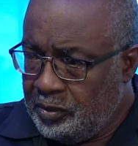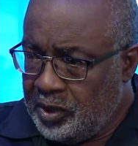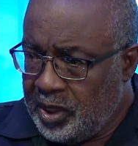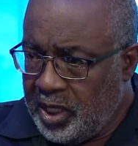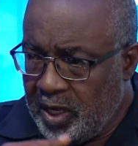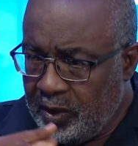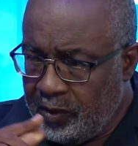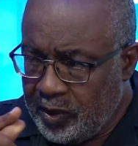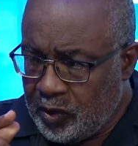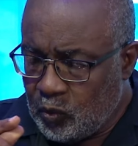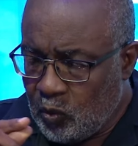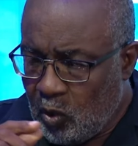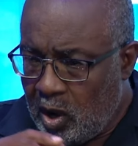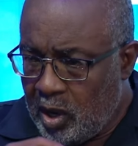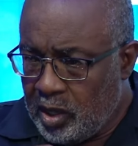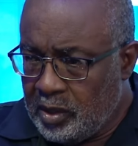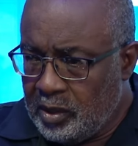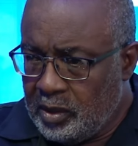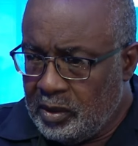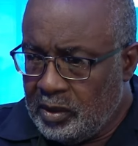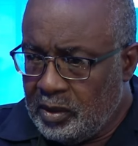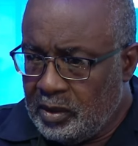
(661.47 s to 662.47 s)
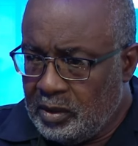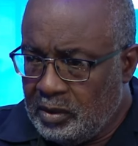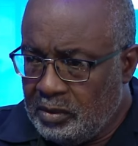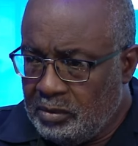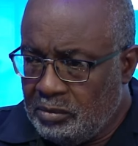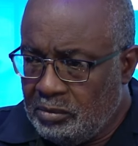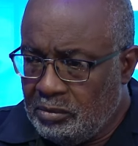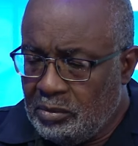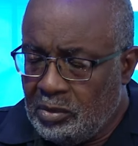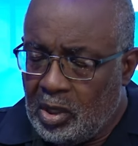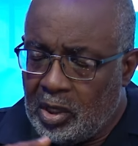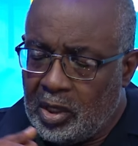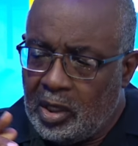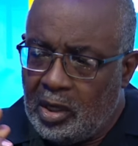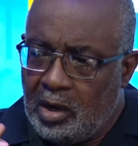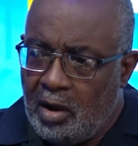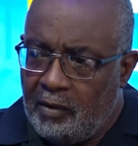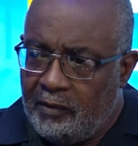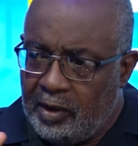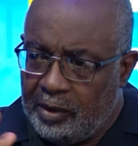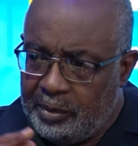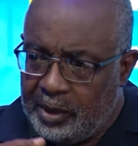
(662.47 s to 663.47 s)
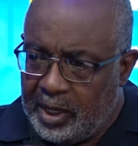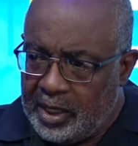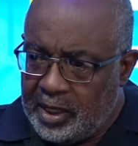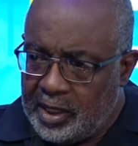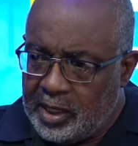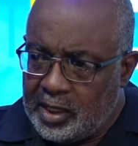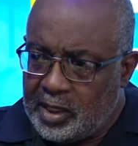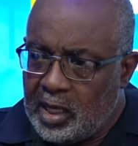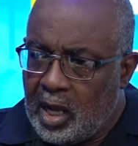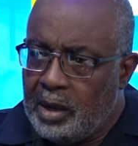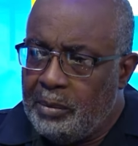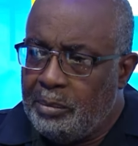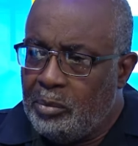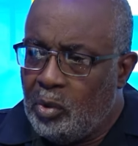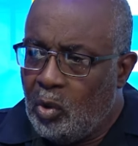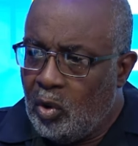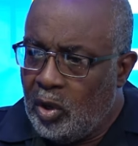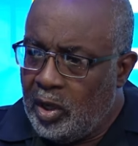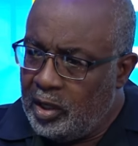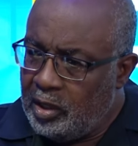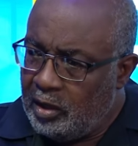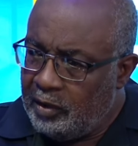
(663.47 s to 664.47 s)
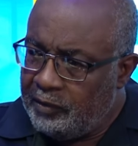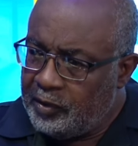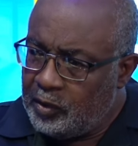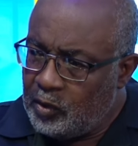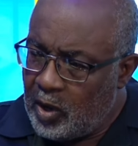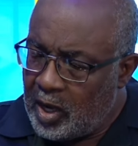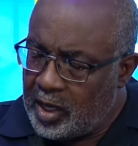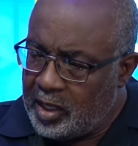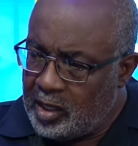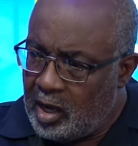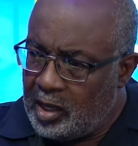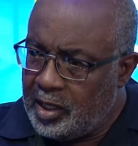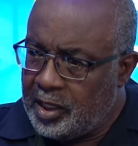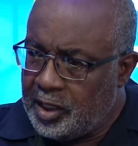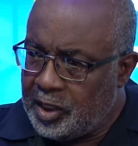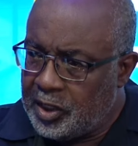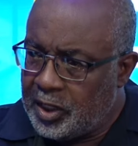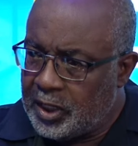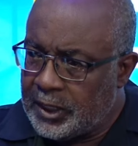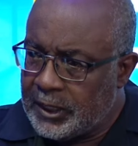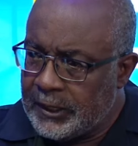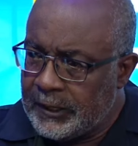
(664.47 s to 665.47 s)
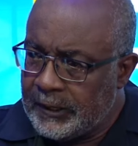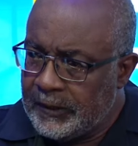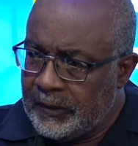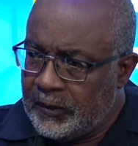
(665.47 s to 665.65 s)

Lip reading: There is one. But the government is not bold enough to acknowledge it.